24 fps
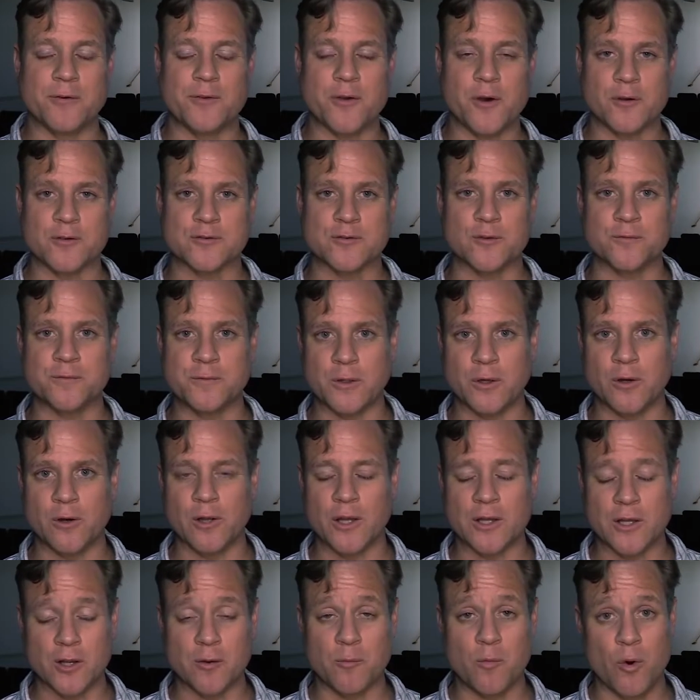those who feel
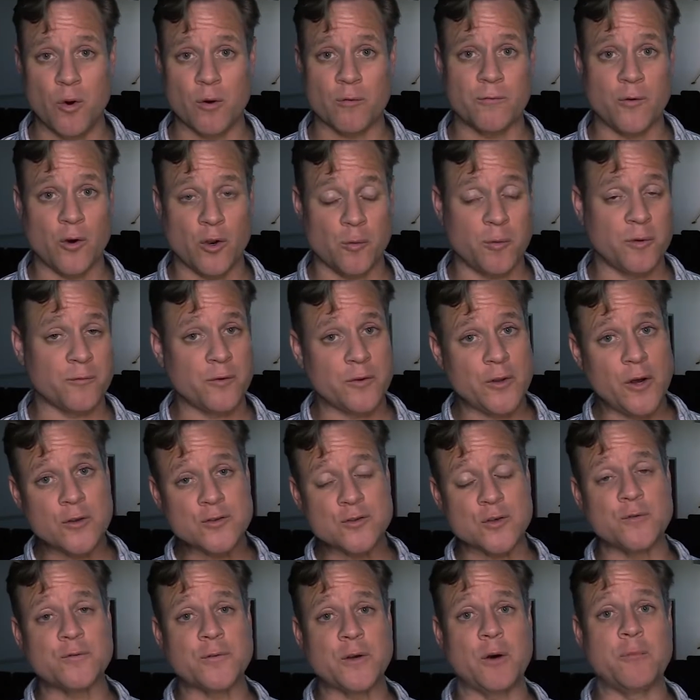a little more vulnerable. For
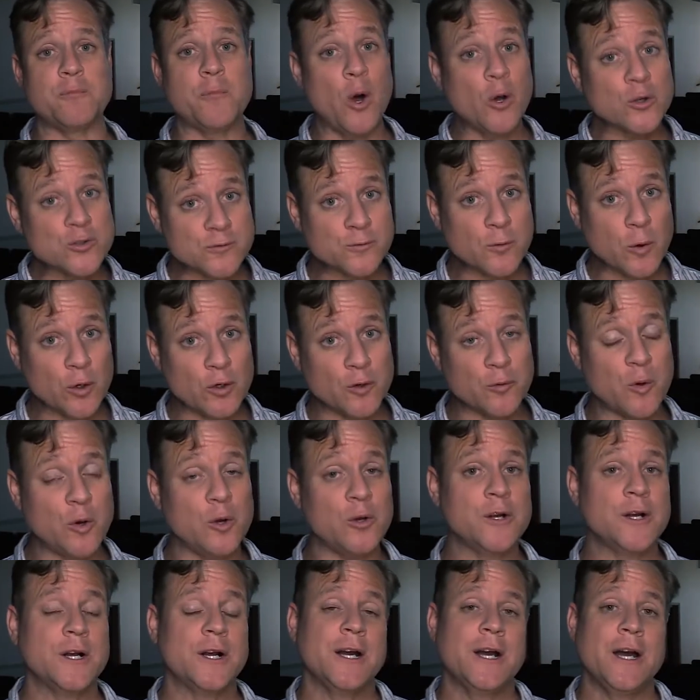those who feel most
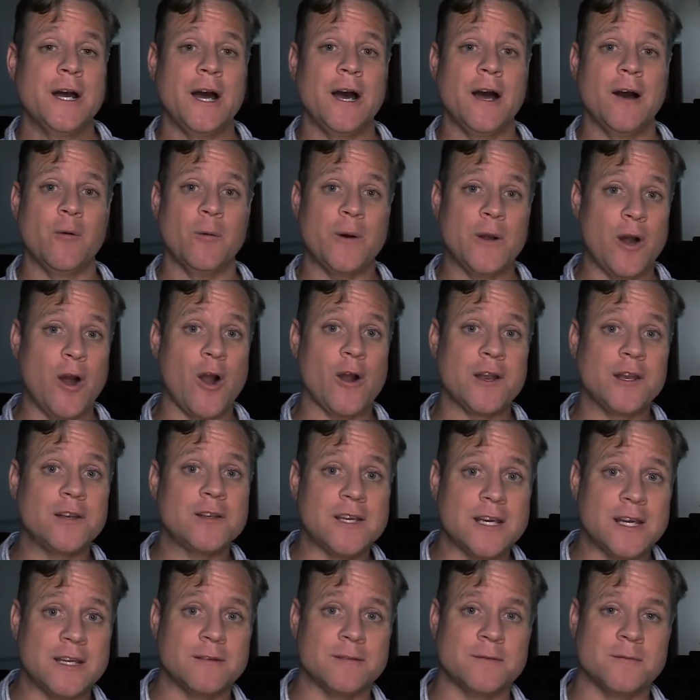vulnerable, we are
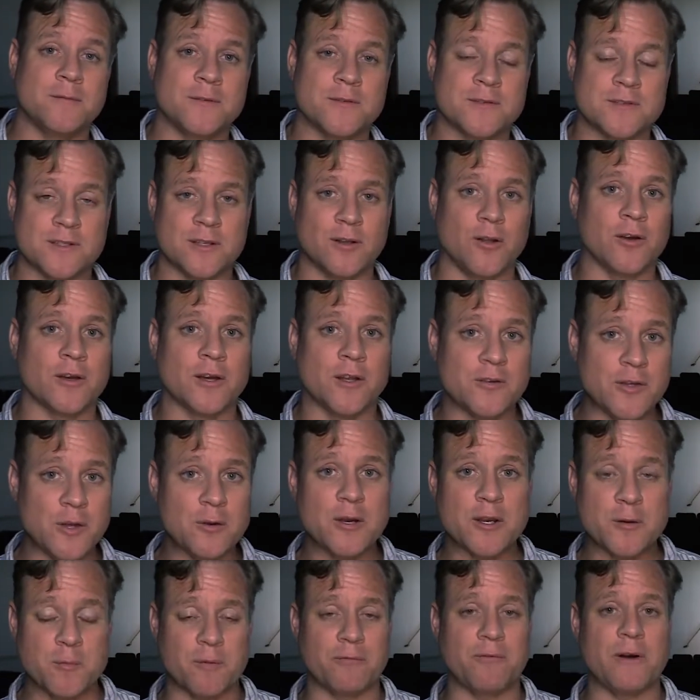indeed still
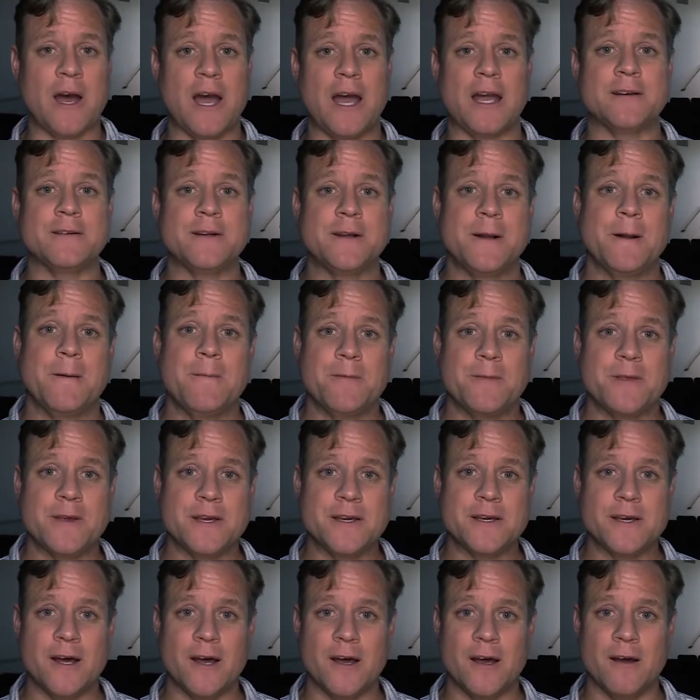continue to provide
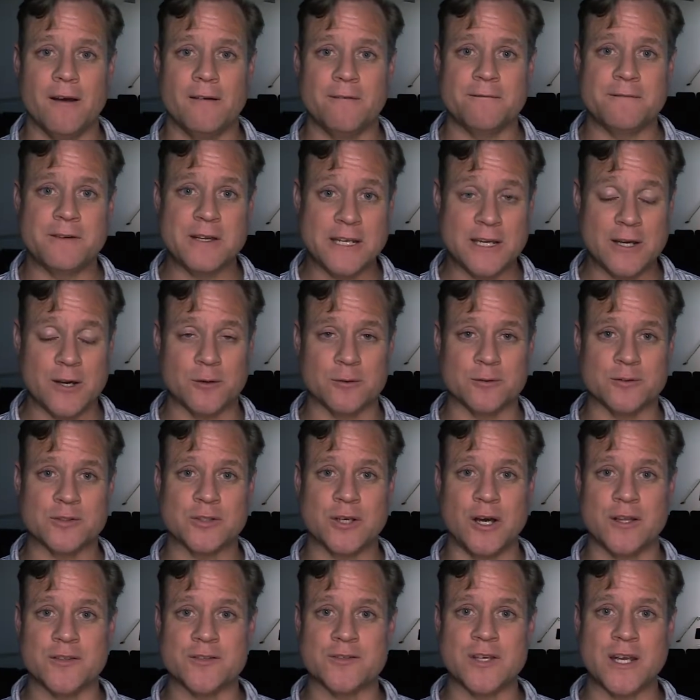the videos
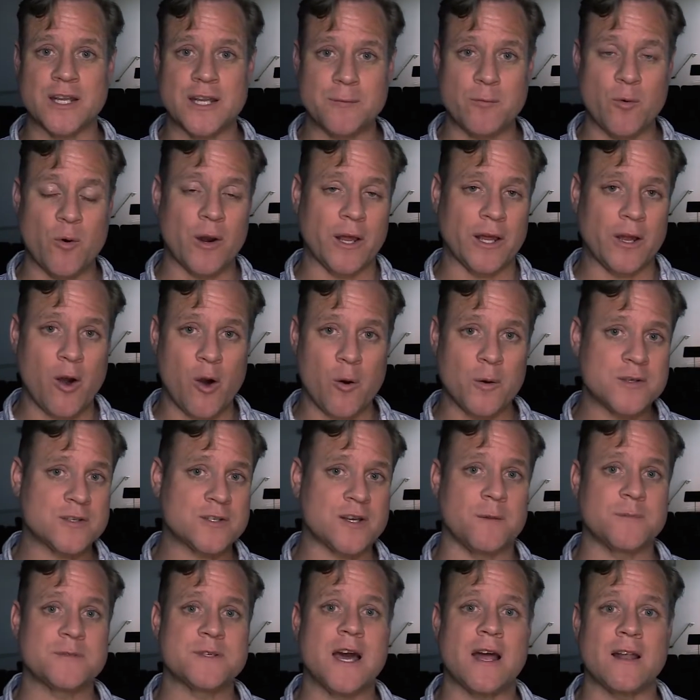on Sunday morning. Always
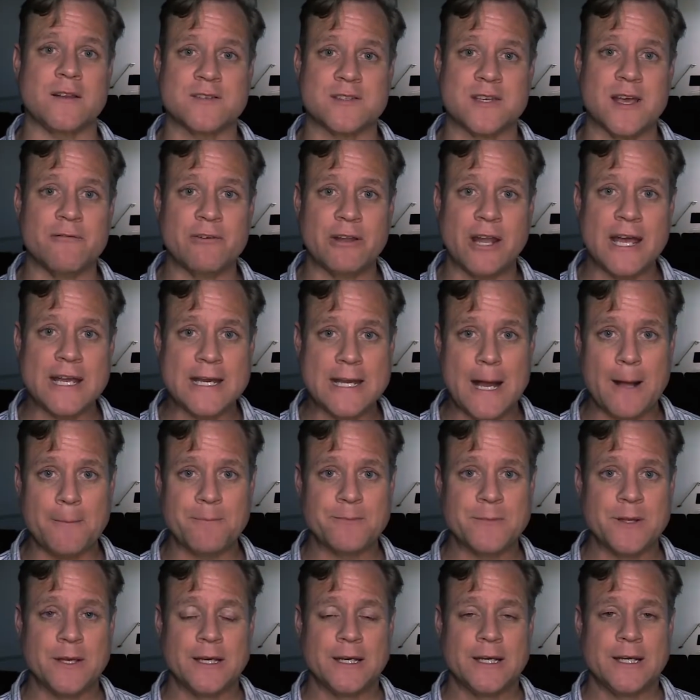comes out at 7 a.m.